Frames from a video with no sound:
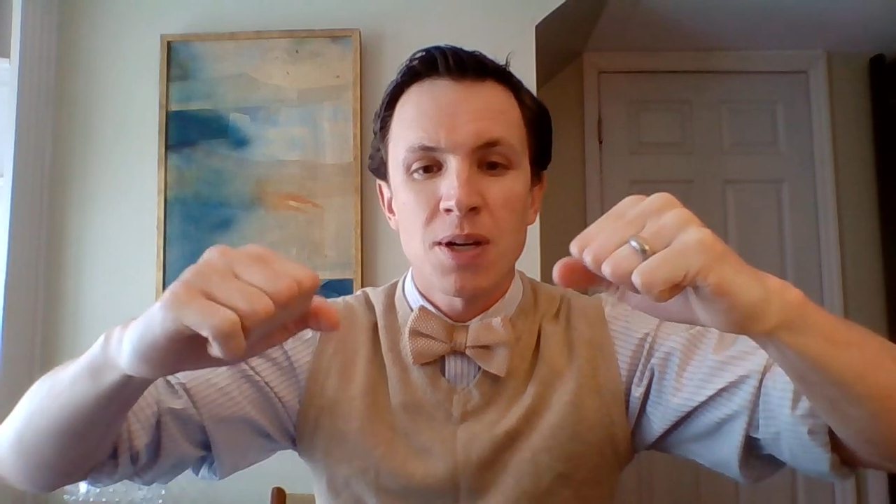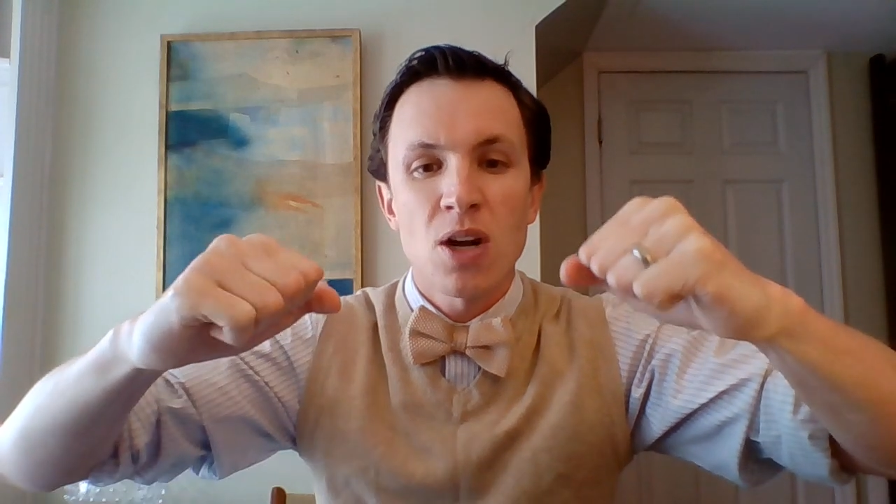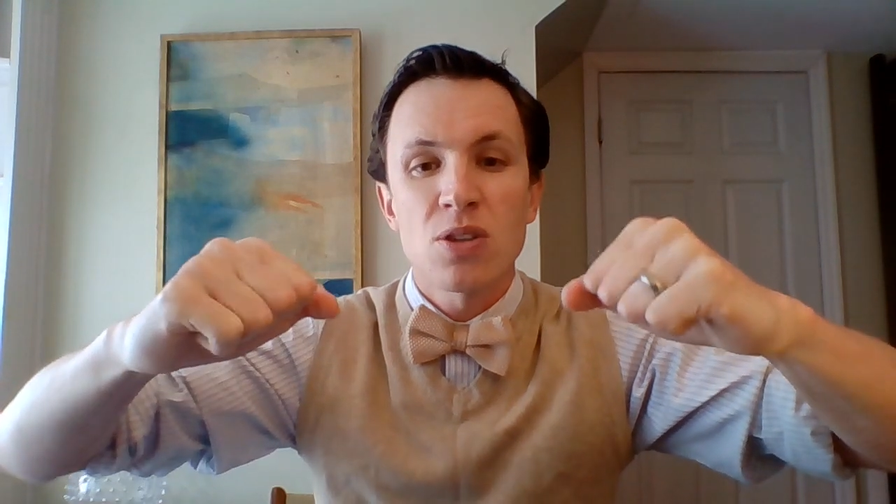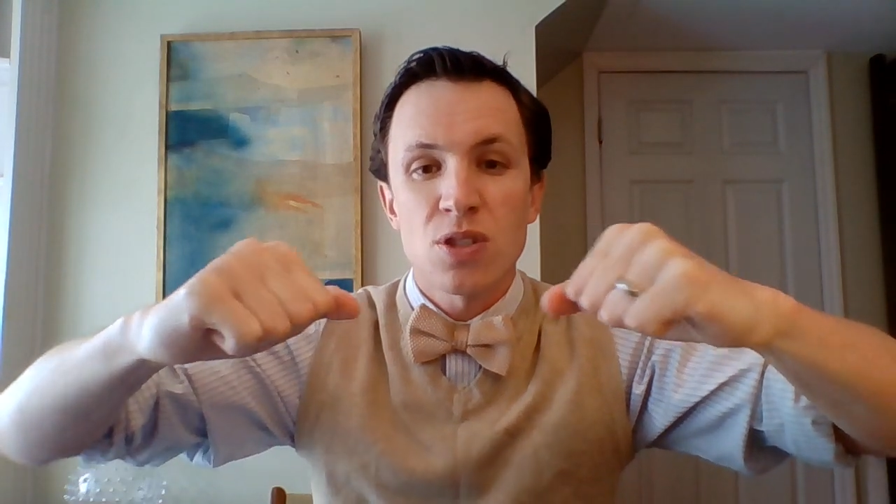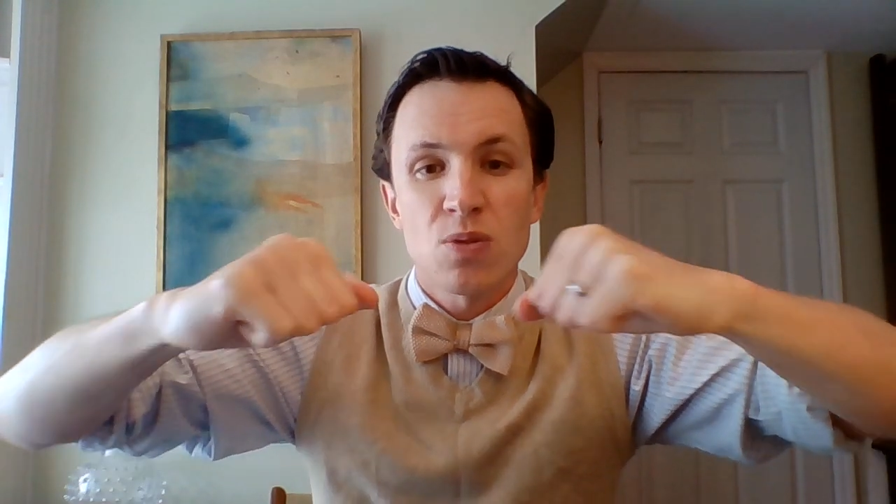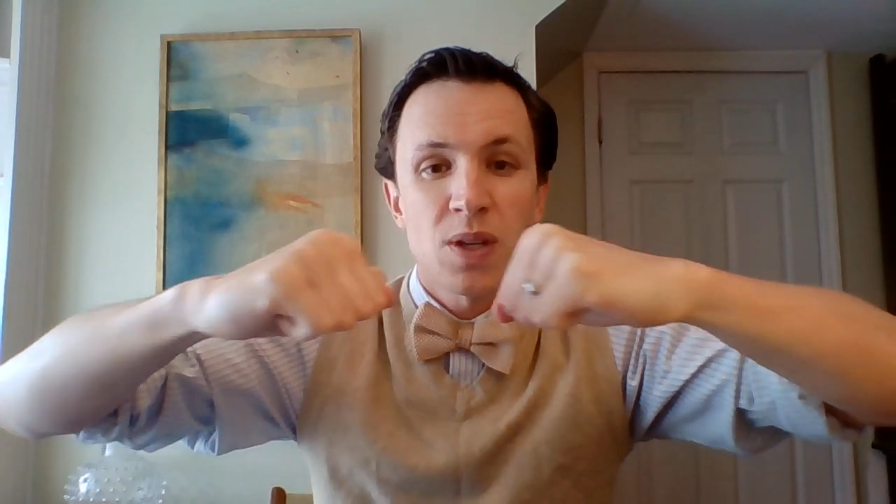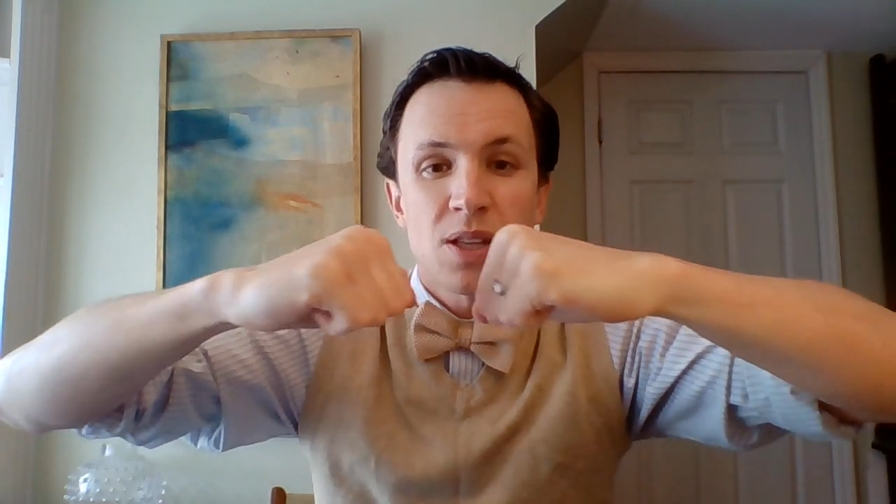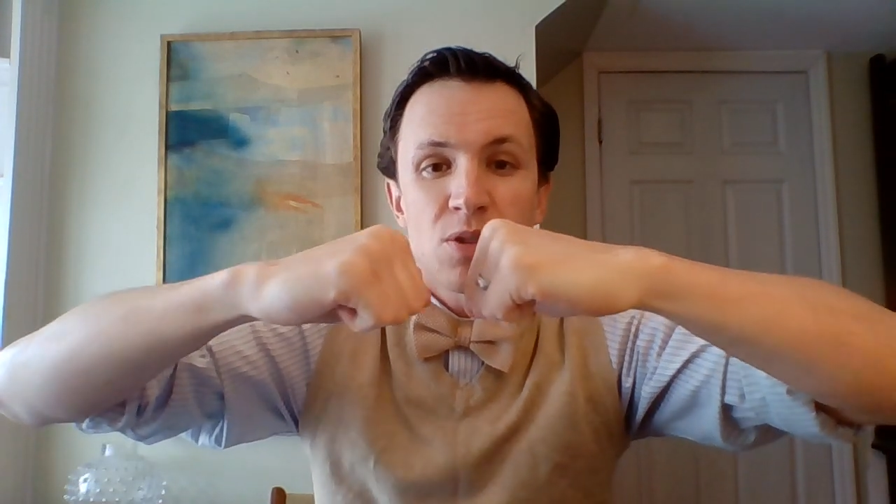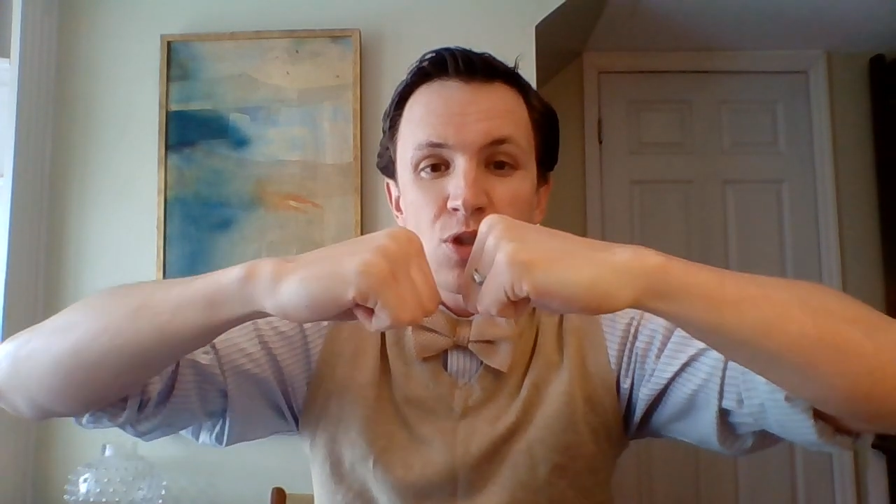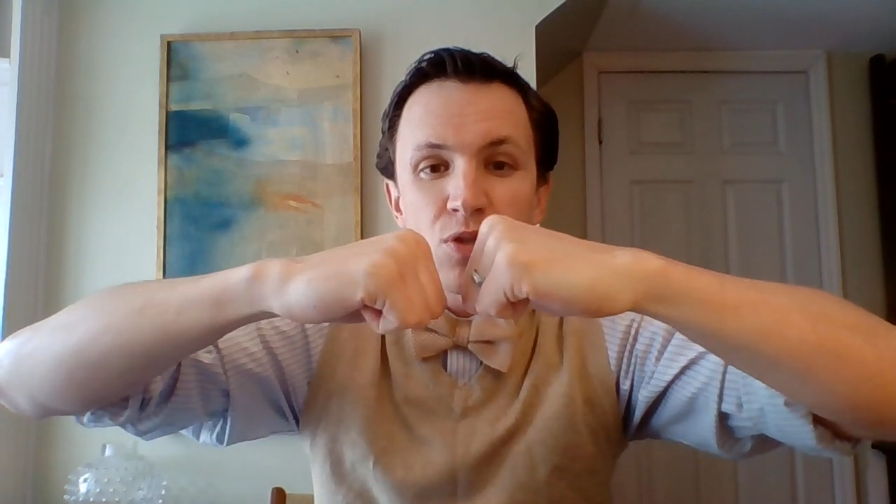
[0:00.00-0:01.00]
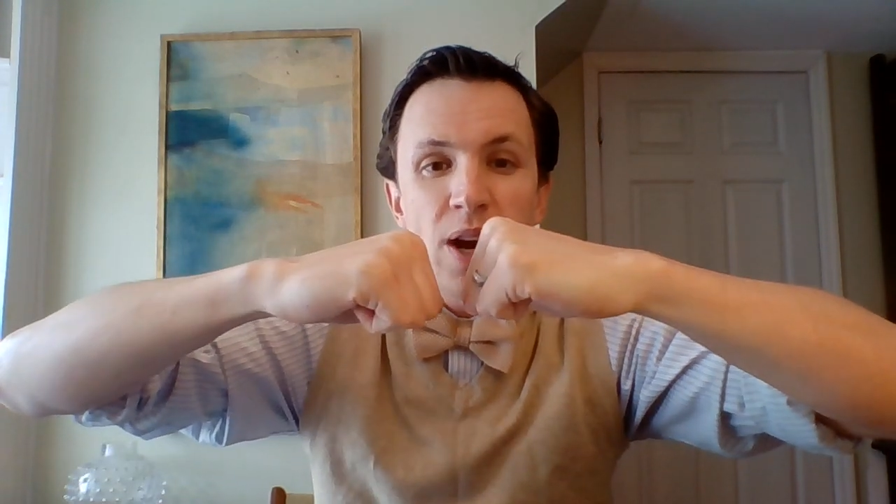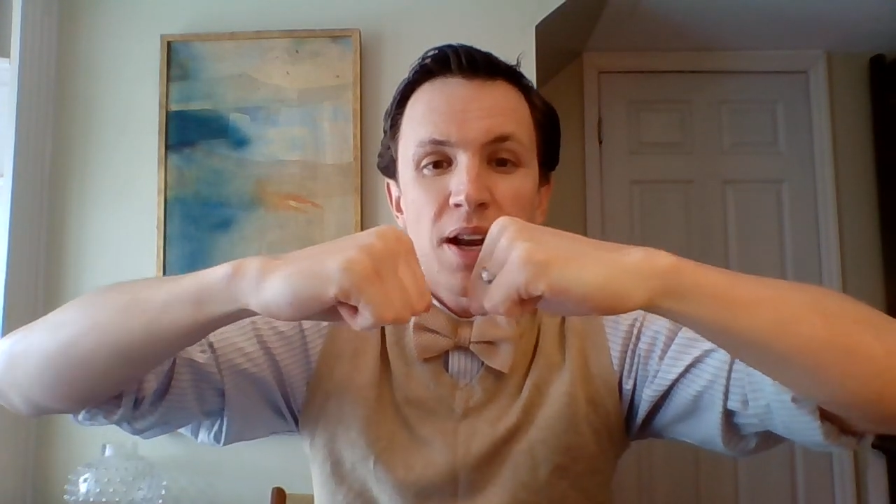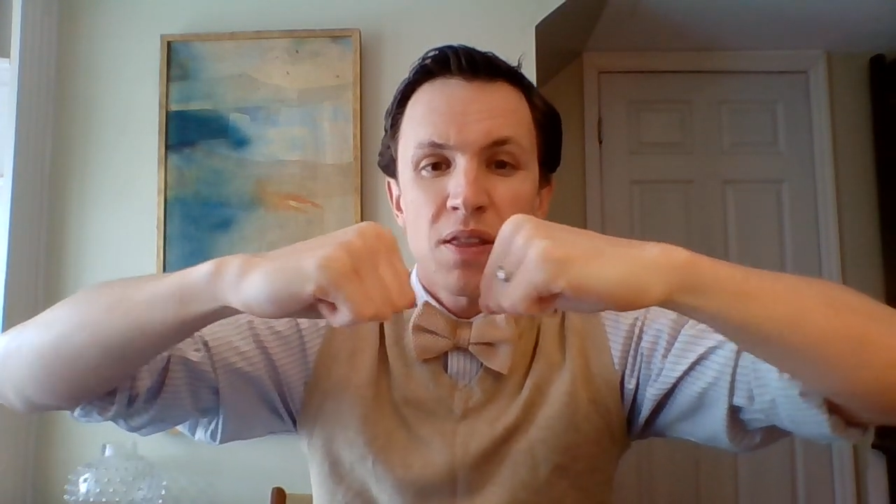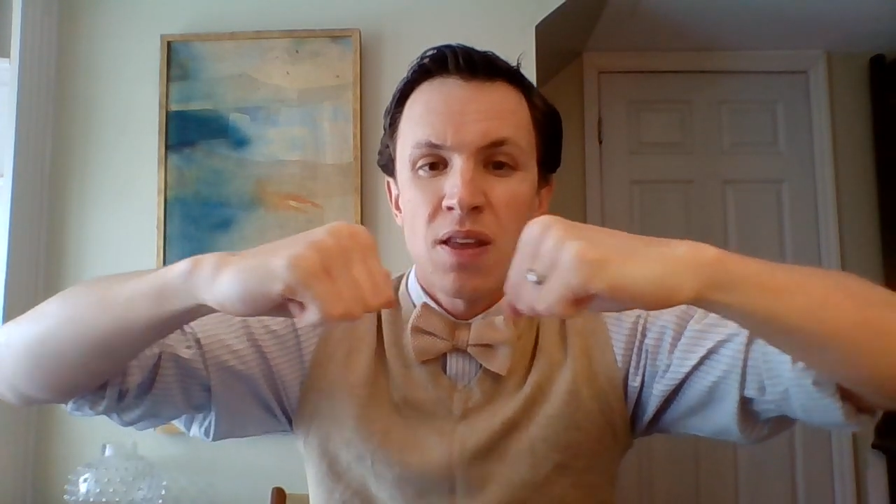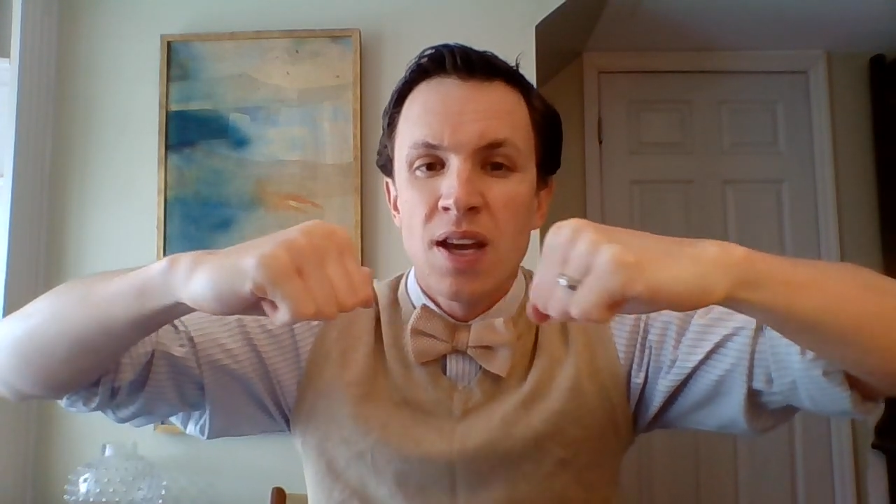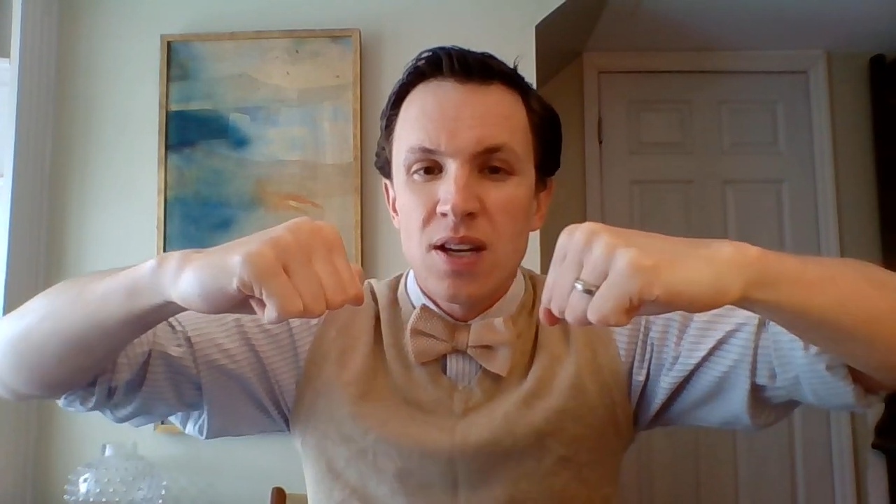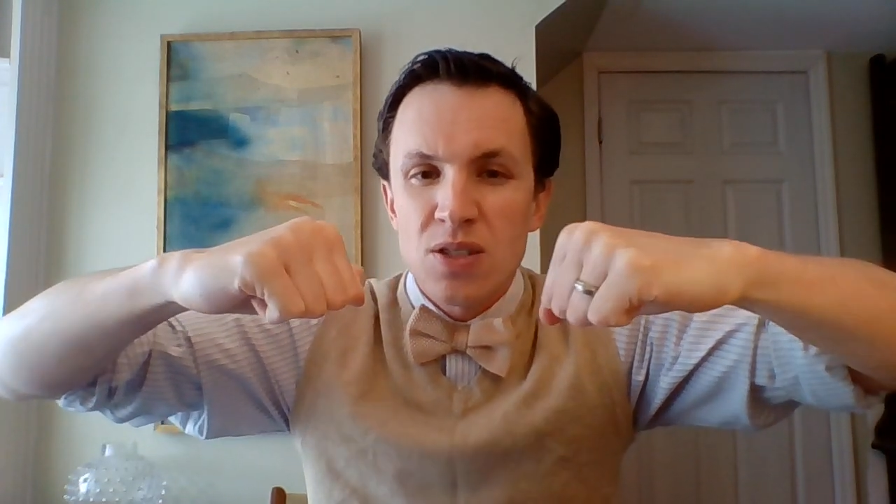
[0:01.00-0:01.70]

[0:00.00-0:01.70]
and also in their strength.